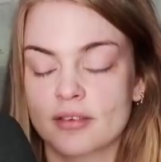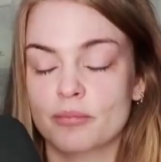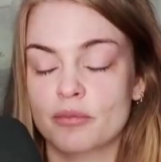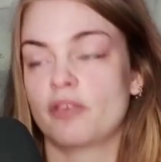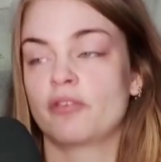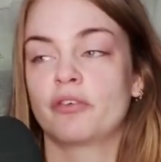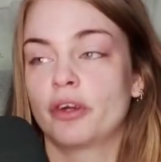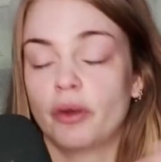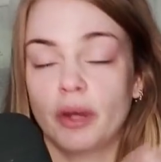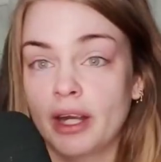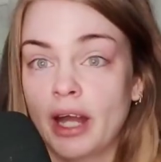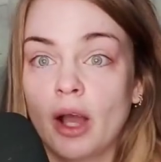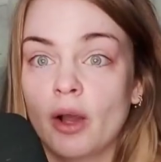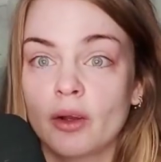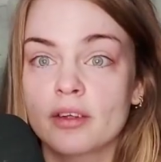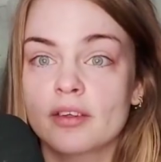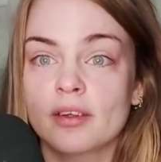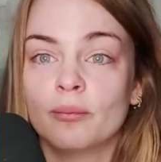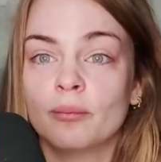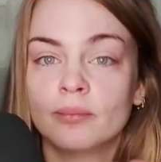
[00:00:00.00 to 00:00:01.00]
guess I'm suffering right
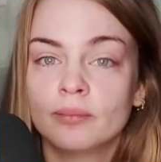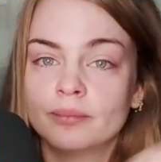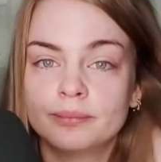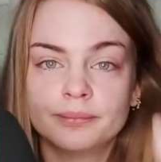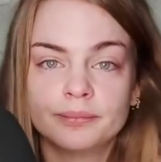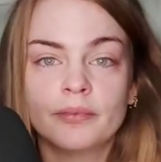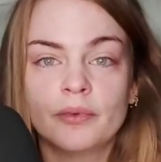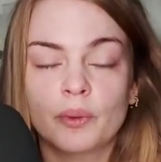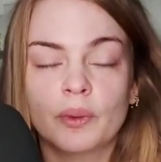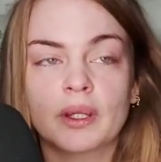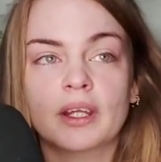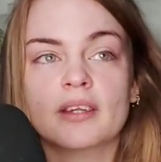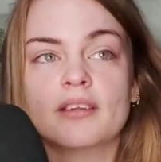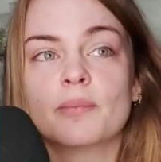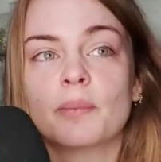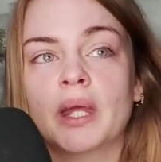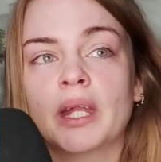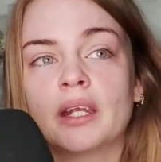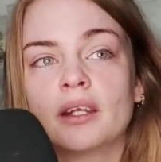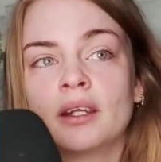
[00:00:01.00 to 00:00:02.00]
now because I'm doing
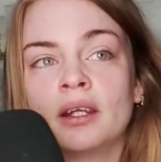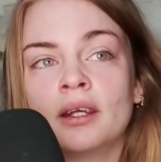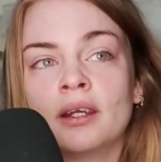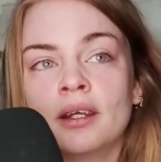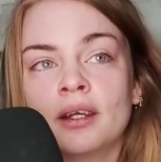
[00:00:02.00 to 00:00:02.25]
this, but